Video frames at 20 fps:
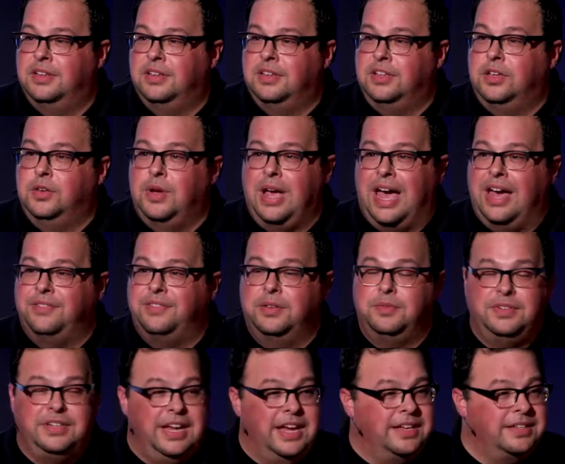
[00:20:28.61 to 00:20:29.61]
you
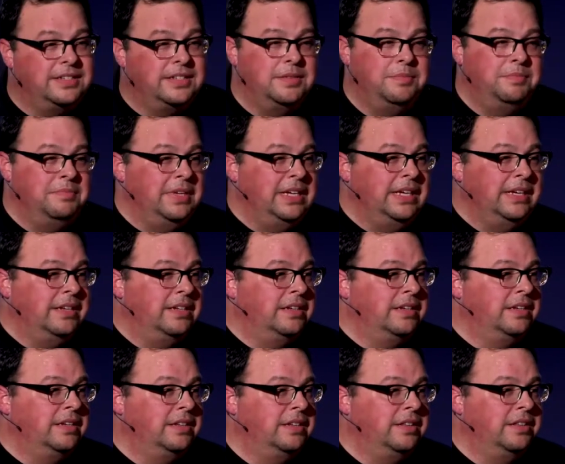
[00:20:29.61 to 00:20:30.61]
haven't yet to meet
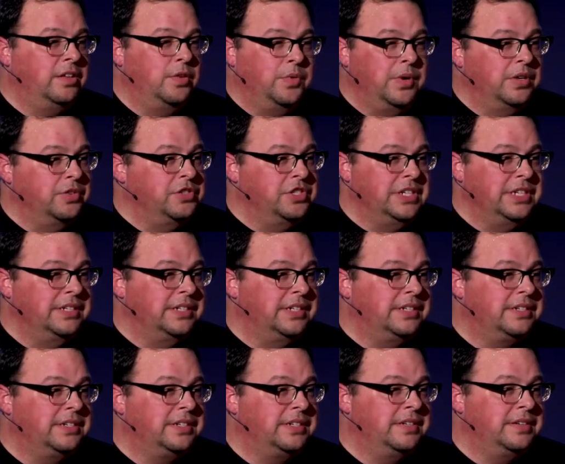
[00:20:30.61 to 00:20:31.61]
the real
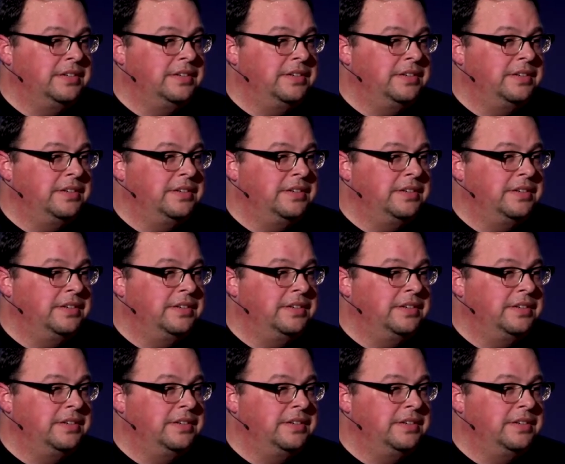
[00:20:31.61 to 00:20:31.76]
Jesus.